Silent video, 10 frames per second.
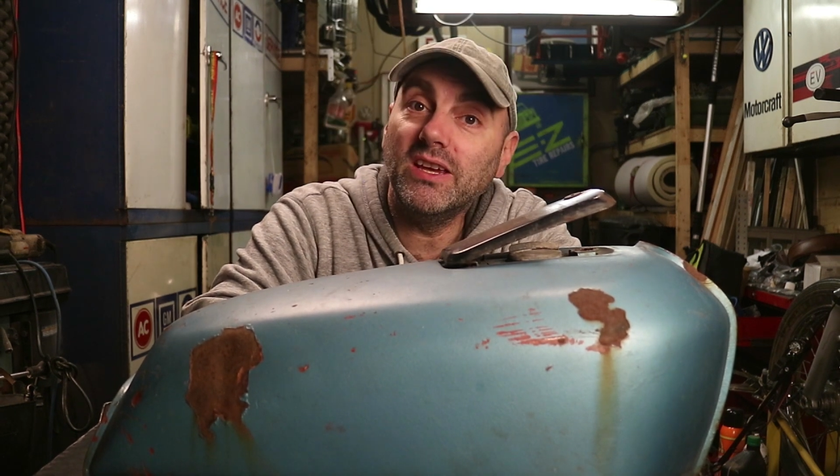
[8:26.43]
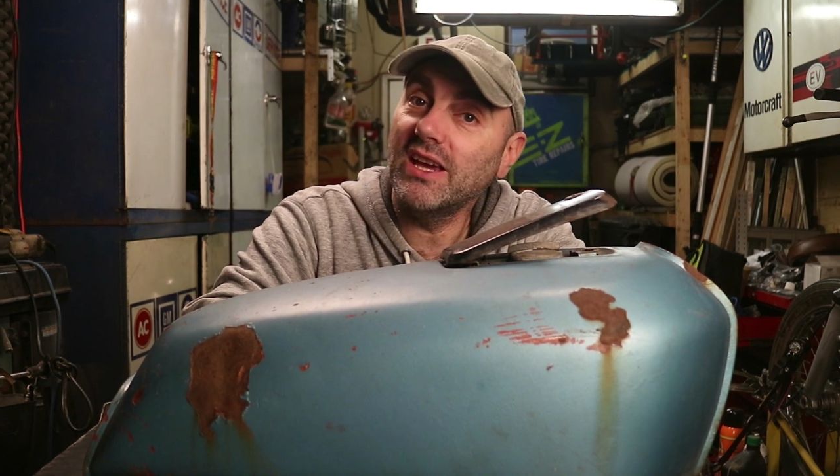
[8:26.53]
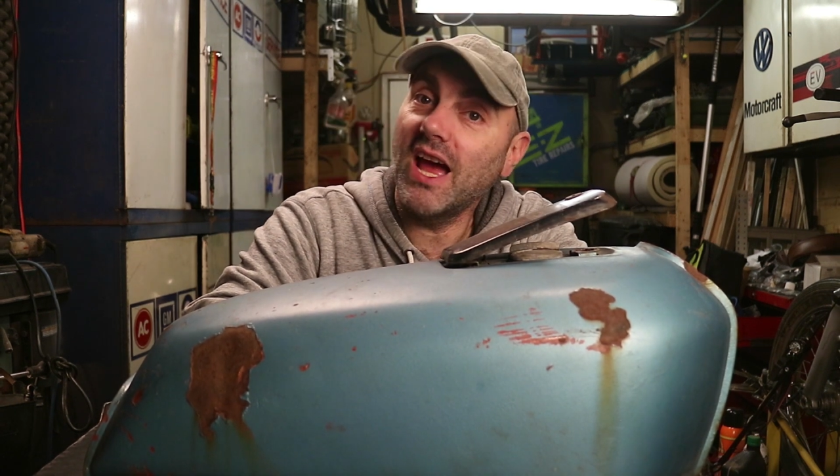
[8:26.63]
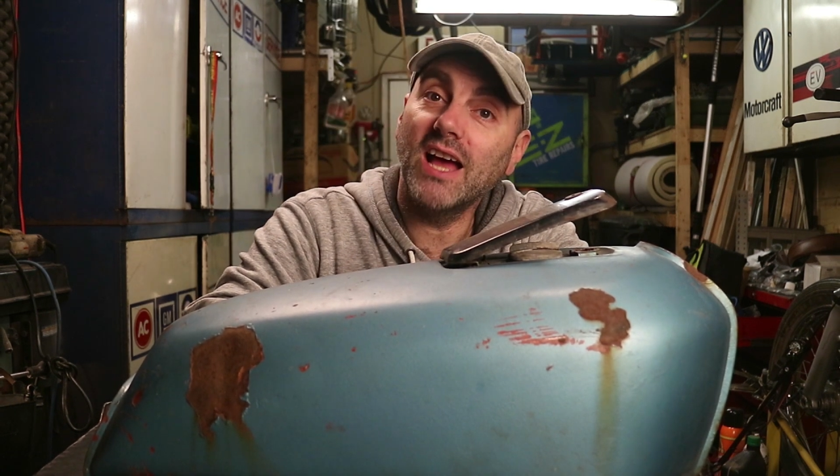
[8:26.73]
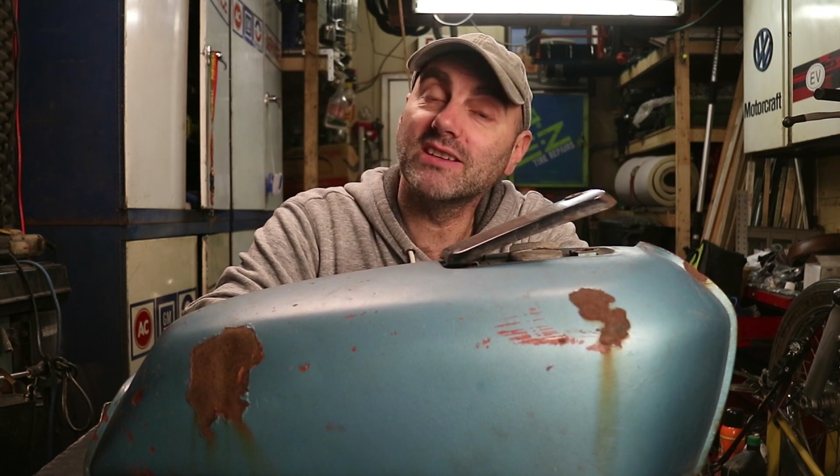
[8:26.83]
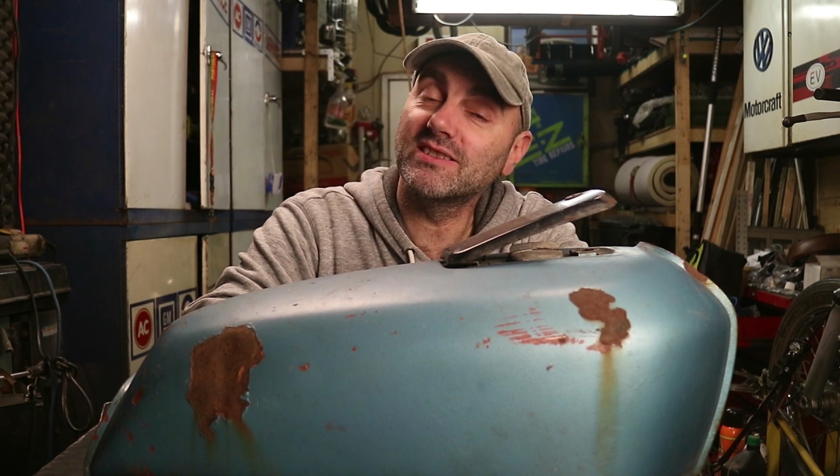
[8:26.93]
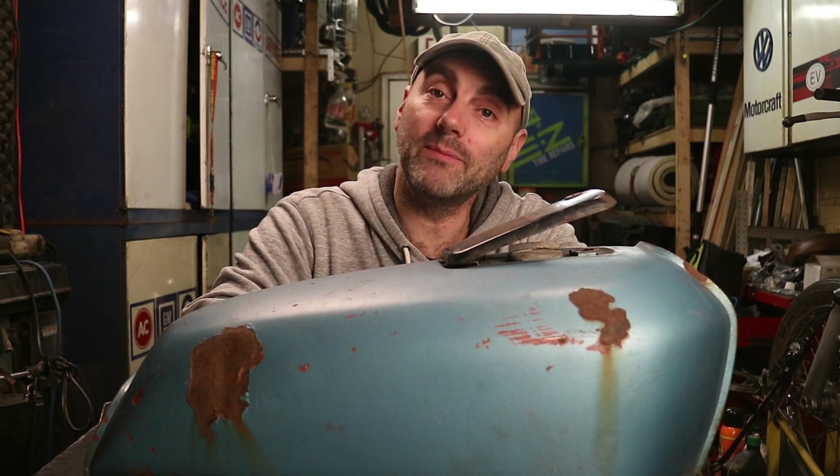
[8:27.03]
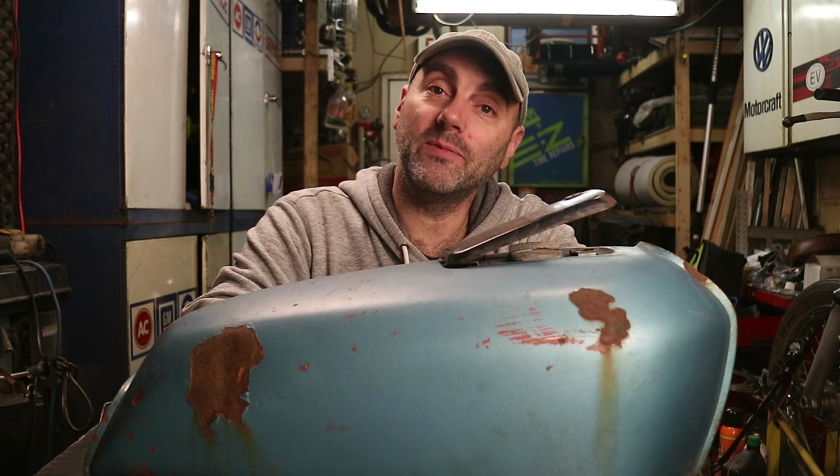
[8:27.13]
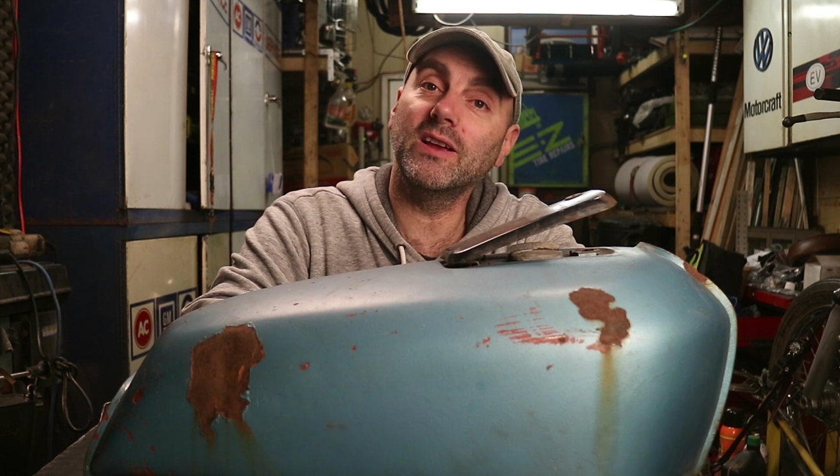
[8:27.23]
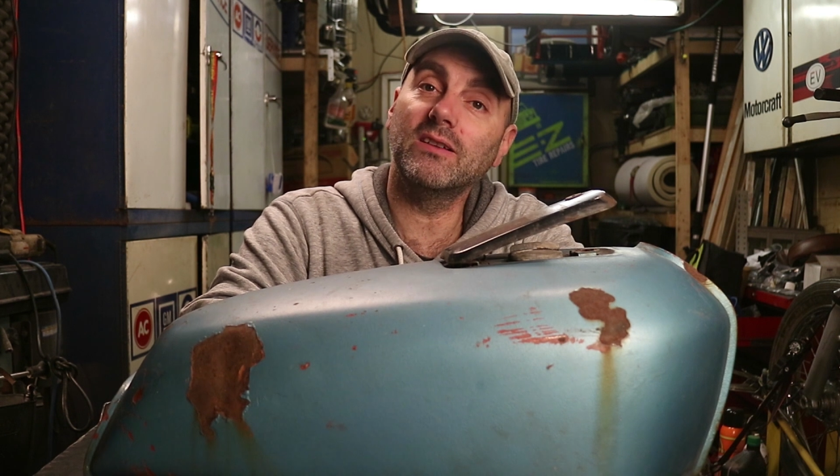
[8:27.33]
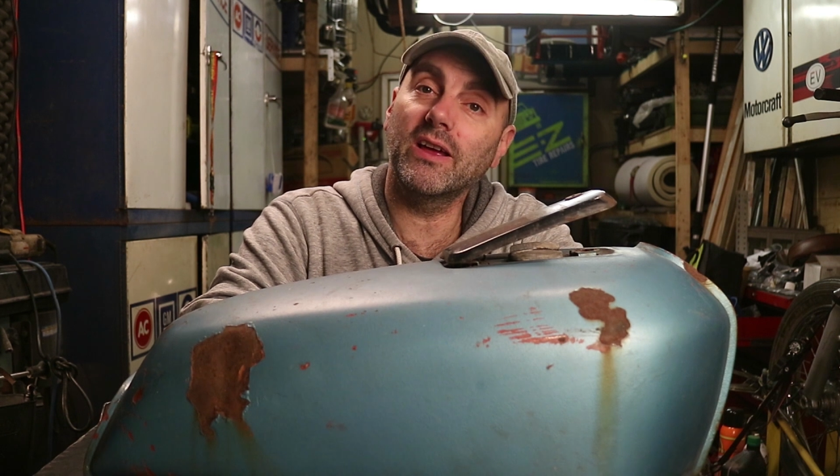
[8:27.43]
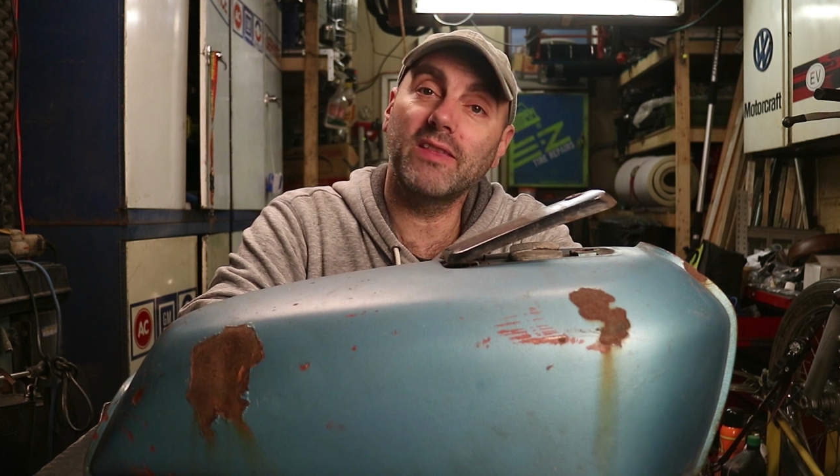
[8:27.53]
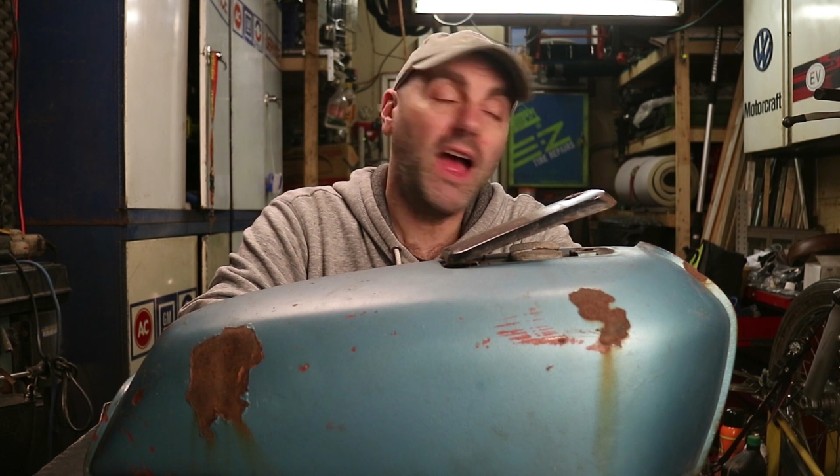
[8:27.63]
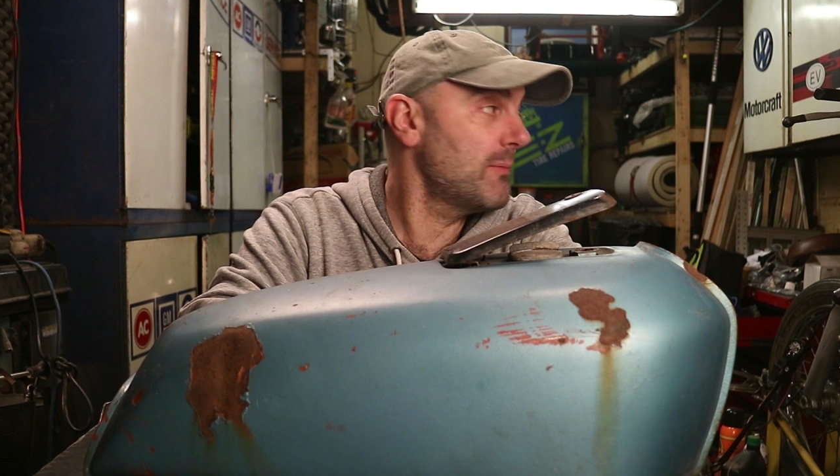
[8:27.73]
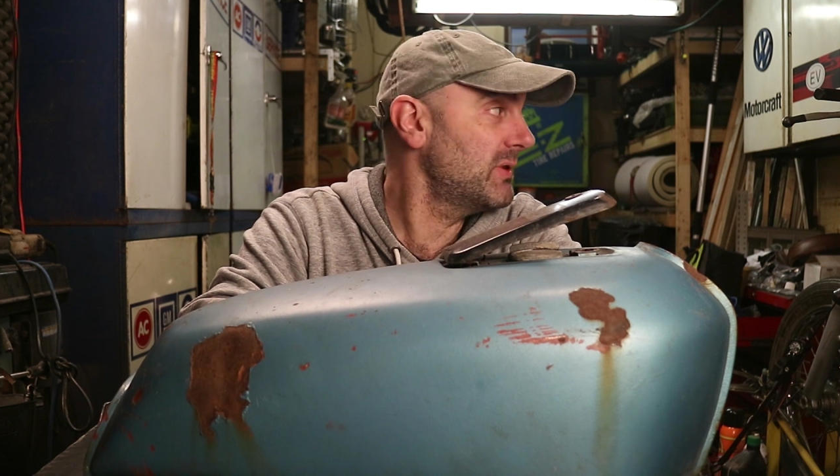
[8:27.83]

he has something like that,